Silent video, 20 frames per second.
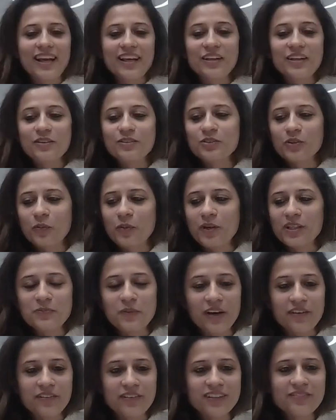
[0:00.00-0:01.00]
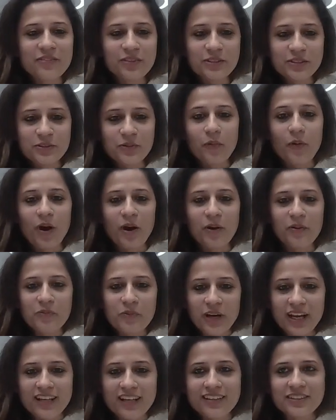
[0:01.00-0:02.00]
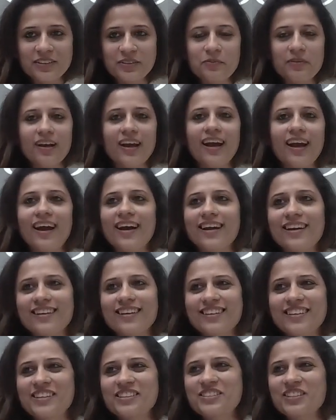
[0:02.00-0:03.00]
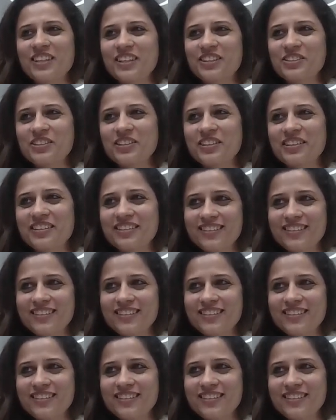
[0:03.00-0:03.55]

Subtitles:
you so much, Pawan, for the warm welcome and such a